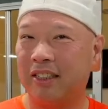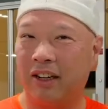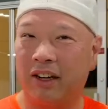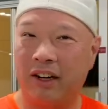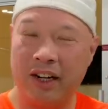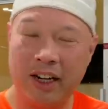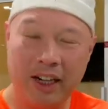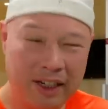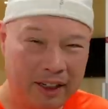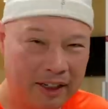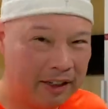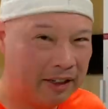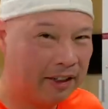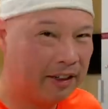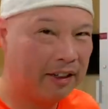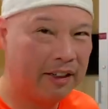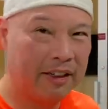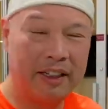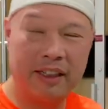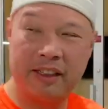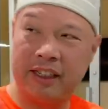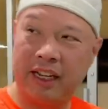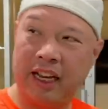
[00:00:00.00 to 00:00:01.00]
All right,
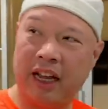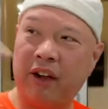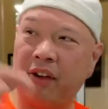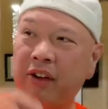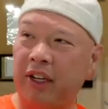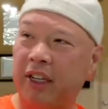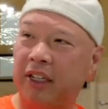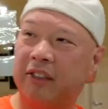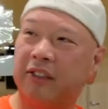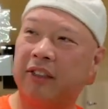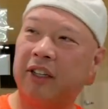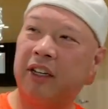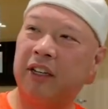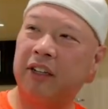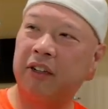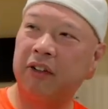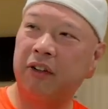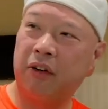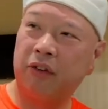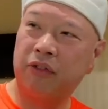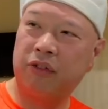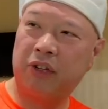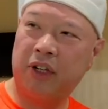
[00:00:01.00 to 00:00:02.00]
let's see how it is.
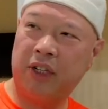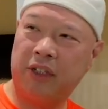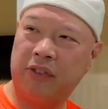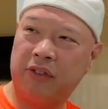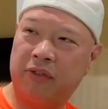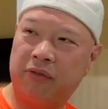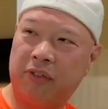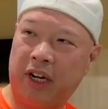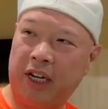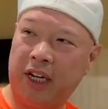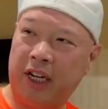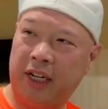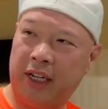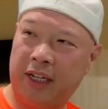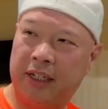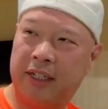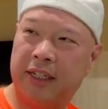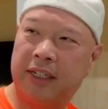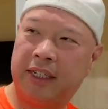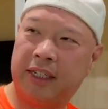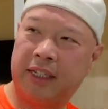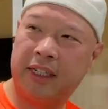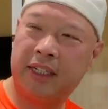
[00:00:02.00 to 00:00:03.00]
Coach Chris, ready?
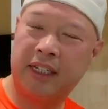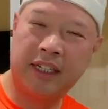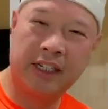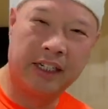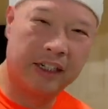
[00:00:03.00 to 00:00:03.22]
Ready.